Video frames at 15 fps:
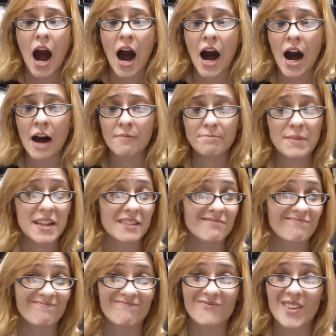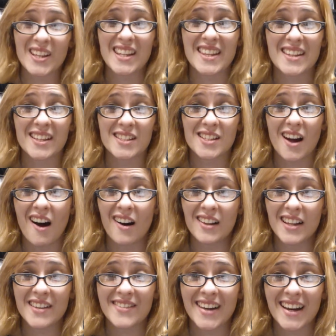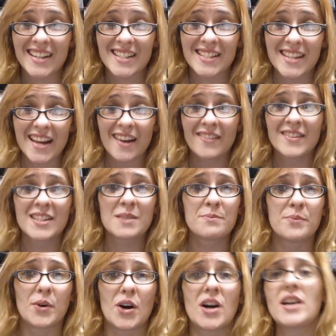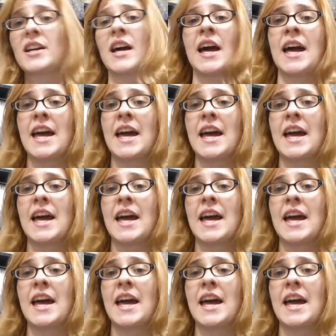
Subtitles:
But really, that's all I've got to say on this book.